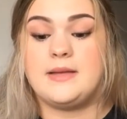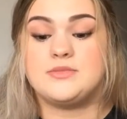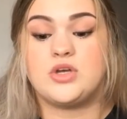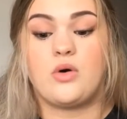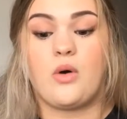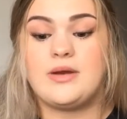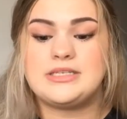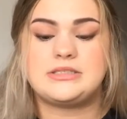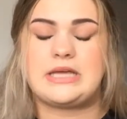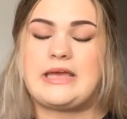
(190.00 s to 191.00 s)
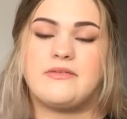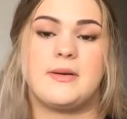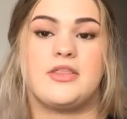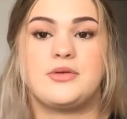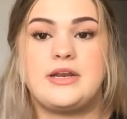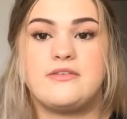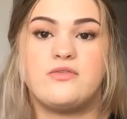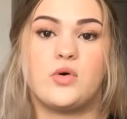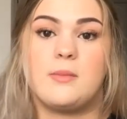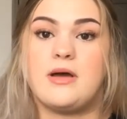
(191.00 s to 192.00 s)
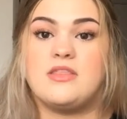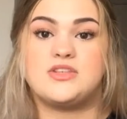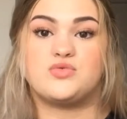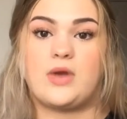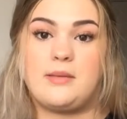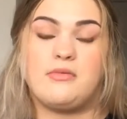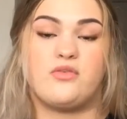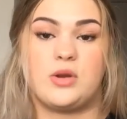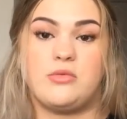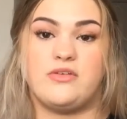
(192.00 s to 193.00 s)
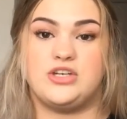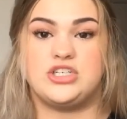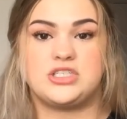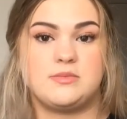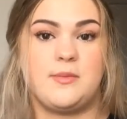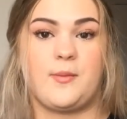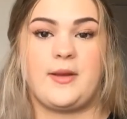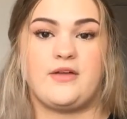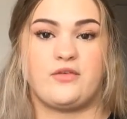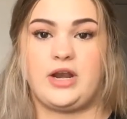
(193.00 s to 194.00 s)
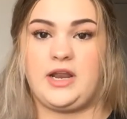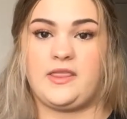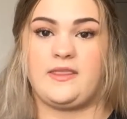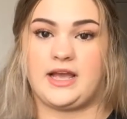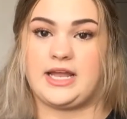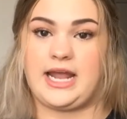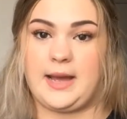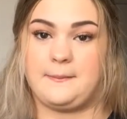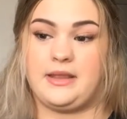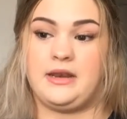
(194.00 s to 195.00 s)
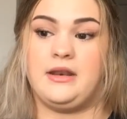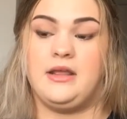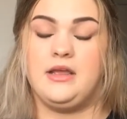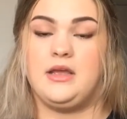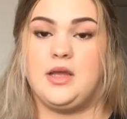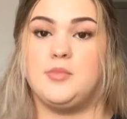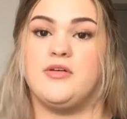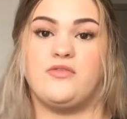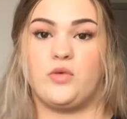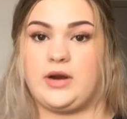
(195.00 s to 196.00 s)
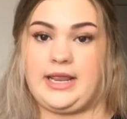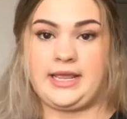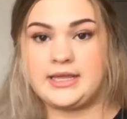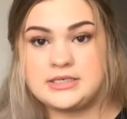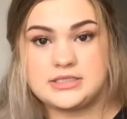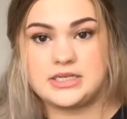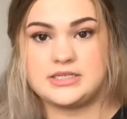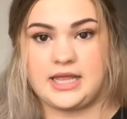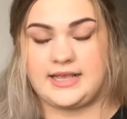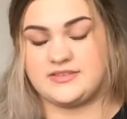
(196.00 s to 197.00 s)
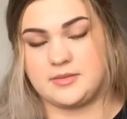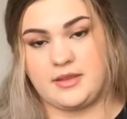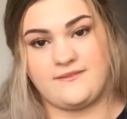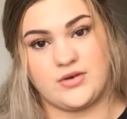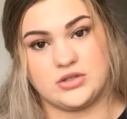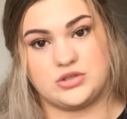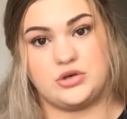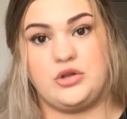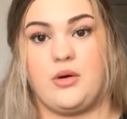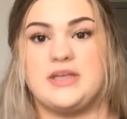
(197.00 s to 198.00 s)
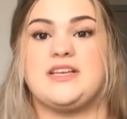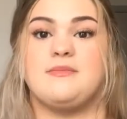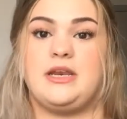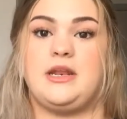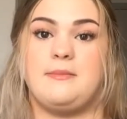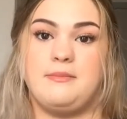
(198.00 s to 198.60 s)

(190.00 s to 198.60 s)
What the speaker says: So always save about 3 to 4 months rent before you move in, just to be prepared for anything that could happen beforehand. Like if something falls through, you always have money